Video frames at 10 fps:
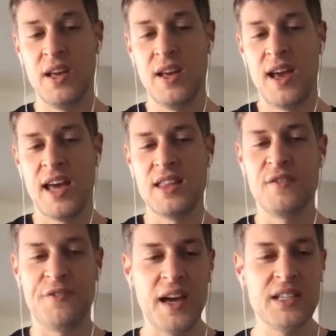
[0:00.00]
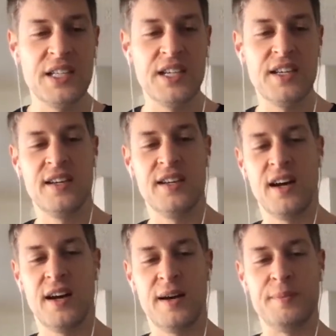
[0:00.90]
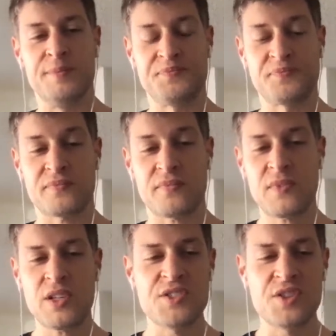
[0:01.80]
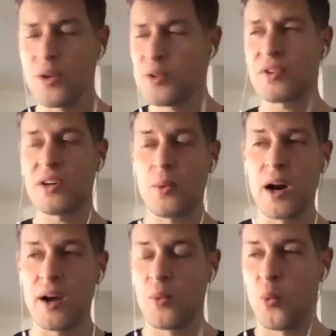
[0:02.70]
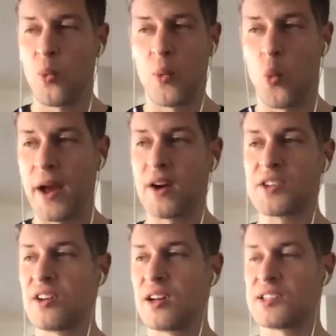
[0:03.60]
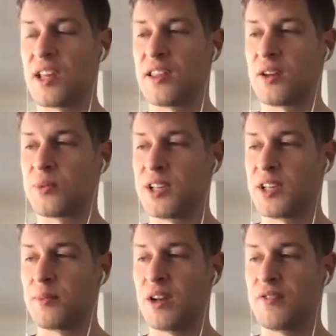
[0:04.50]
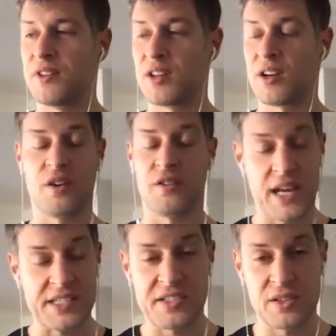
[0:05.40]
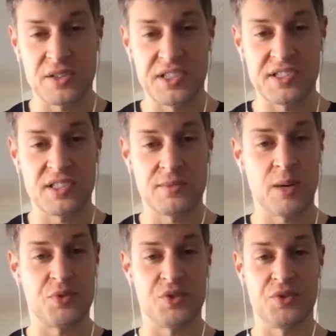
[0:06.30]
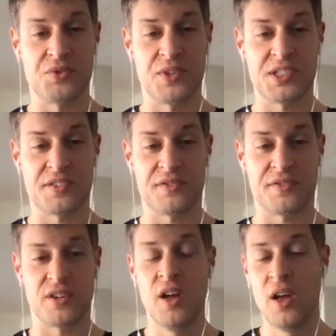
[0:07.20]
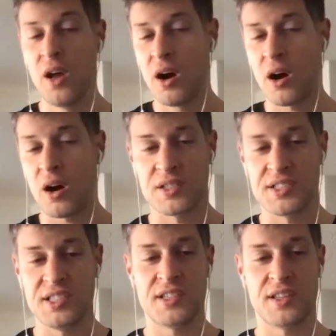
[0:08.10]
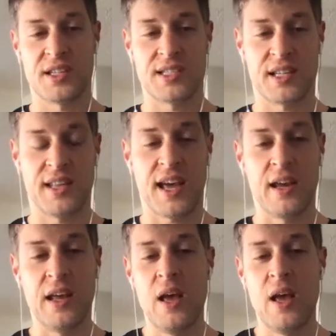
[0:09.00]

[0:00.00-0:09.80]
And then finally, um, so those are all why, where saunas, I think, really can benefit the cardiovascular system, help reduce risk for heart disease and things like that.